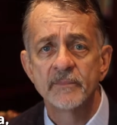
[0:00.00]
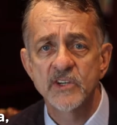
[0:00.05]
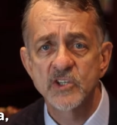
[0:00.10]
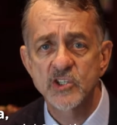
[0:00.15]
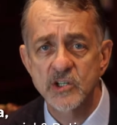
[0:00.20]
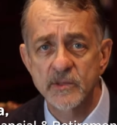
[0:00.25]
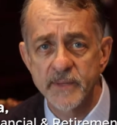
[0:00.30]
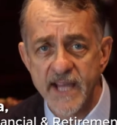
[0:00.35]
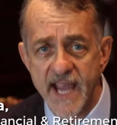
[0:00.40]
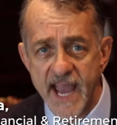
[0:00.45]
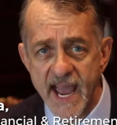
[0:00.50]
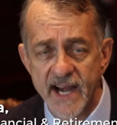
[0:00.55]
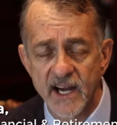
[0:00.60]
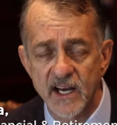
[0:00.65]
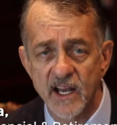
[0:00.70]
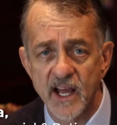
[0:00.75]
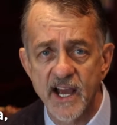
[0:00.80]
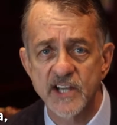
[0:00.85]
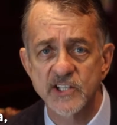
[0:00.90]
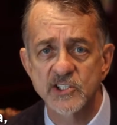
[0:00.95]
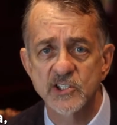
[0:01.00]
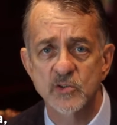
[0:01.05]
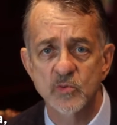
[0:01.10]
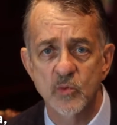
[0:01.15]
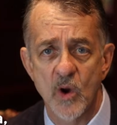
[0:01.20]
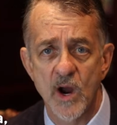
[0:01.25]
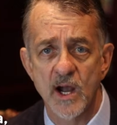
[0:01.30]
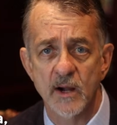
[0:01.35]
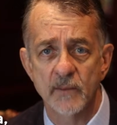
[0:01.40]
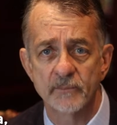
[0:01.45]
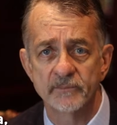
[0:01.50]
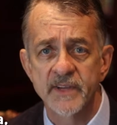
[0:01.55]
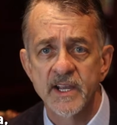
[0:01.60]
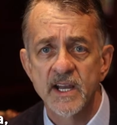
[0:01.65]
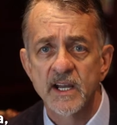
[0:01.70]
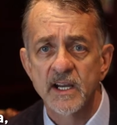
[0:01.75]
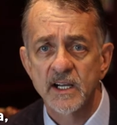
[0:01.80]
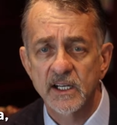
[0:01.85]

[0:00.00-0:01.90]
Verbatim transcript: this should be analyzed as well.